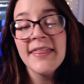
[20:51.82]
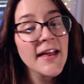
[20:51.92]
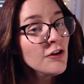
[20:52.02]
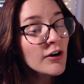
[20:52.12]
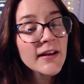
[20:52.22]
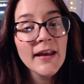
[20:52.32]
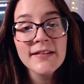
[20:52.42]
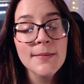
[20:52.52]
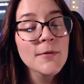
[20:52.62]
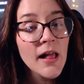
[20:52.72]
And then you're going to
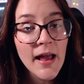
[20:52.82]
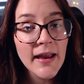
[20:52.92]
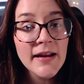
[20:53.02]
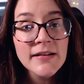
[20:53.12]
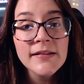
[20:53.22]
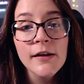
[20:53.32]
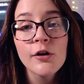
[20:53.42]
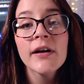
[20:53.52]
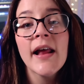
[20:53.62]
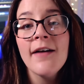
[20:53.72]
get some clients that
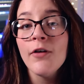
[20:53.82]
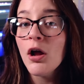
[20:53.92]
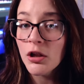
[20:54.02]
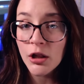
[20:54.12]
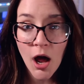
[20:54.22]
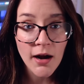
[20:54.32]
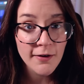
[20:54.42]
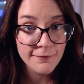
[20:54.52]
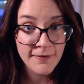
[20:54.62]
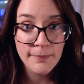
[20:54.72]
are going to have a lot
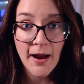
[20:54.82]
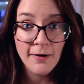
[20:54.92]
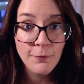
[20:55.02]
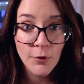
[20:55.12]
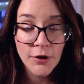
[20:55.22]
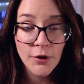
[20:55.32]
of feedback for